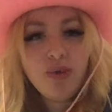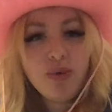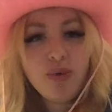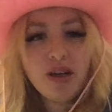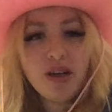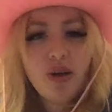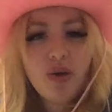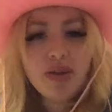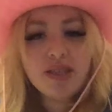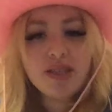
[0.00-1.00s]
We're gonna go with
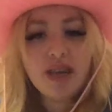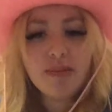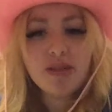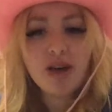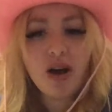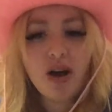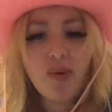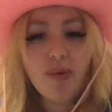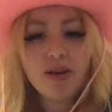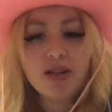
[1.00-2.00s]
the same song one
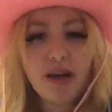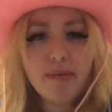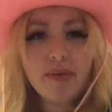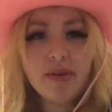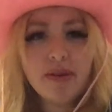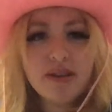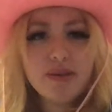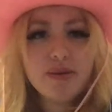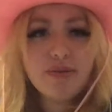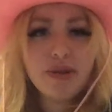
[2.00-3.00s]
more time because it
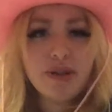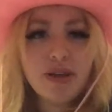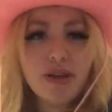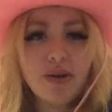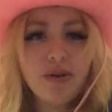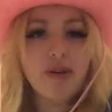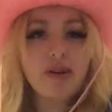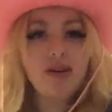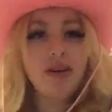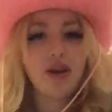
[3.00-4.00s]
was really cute.
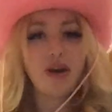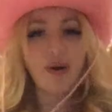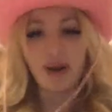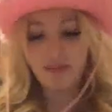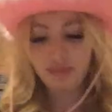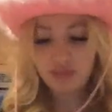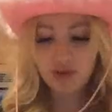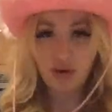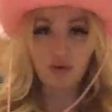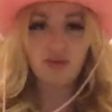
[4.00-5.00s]
Okay,
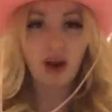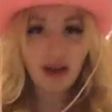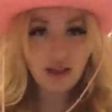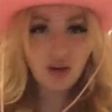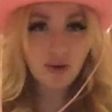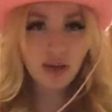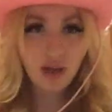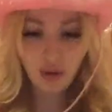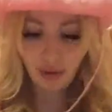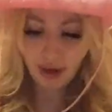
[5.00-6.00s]
so we're adding the Greek
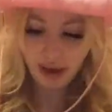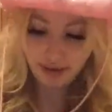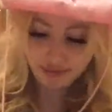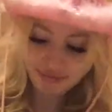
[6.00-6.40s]
yogurt in.